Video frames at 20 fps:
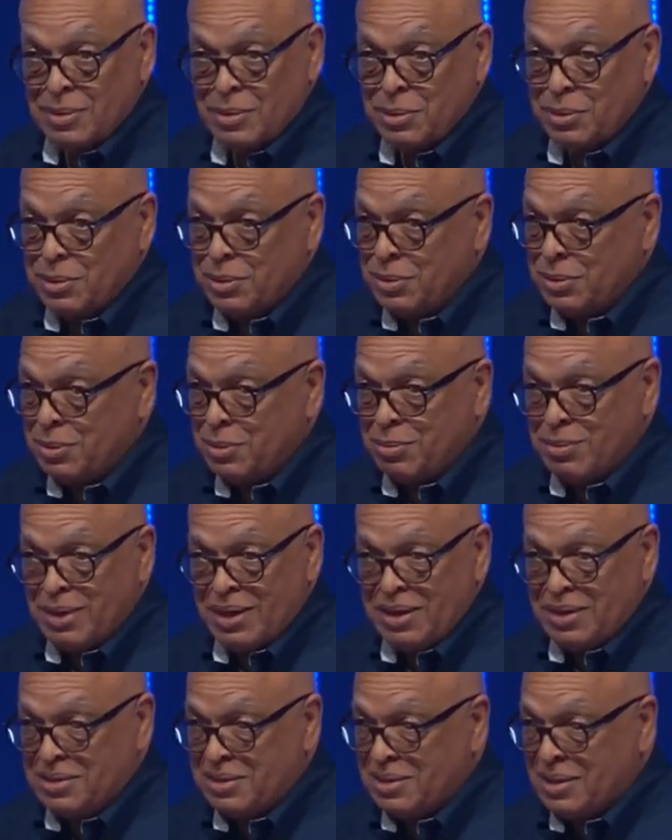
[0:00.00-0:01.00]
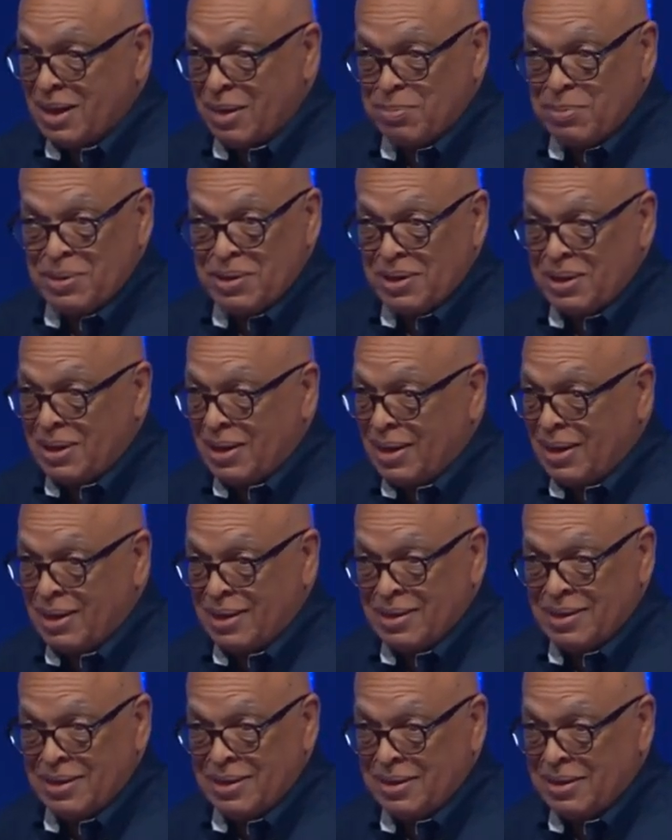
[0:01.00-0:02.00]
Nobody's stopping the
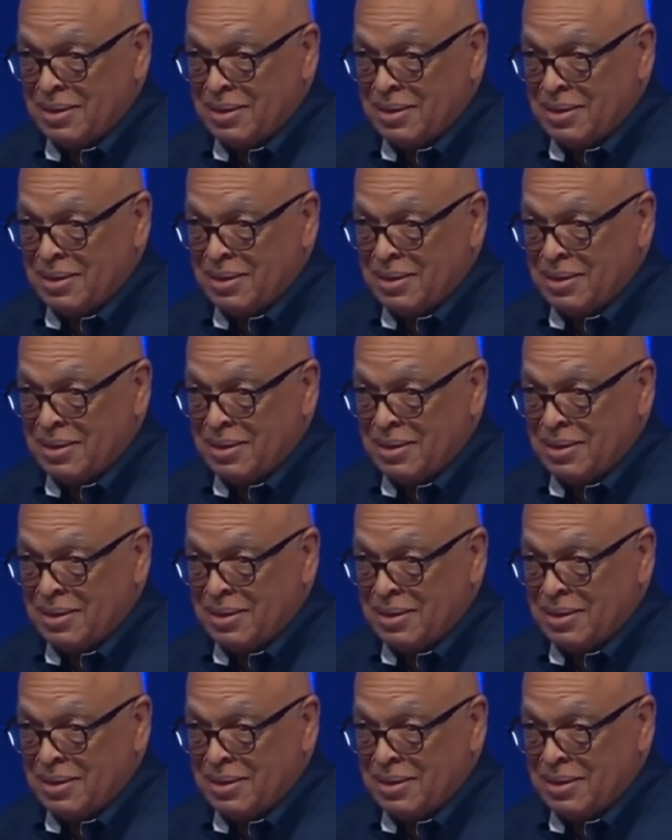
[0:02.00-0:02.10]
clock.